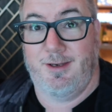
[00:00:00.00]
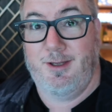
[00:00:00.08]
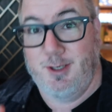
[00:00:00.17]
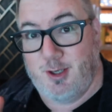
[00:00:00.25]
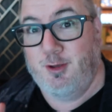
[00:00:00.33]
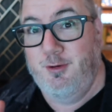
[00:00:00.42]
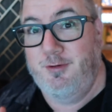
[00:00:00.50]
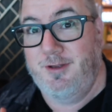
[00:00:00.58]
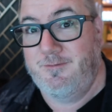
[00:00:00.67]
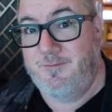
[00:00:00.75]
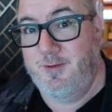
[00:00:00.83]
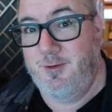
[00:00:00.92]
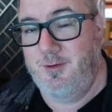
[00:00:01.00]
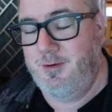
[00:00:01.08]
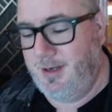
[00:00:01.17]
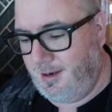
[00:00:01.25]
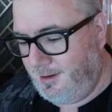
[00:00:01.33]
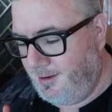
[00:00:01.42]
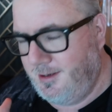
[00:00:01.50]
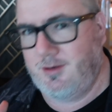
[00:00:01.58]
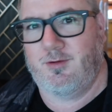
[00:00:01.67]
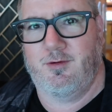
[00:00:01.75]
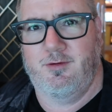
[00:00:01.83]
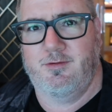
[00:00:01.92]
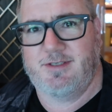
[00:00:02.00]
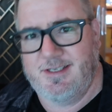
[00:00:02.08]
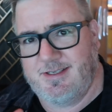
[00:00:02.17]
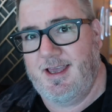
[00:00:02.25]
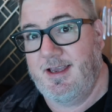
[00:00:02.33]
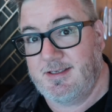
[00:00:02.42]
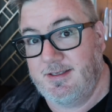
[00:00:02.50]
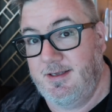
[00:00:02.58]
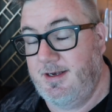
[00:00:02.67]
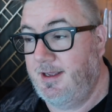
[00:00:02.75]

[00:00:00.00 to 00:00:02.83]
included food on a cruise is excellent.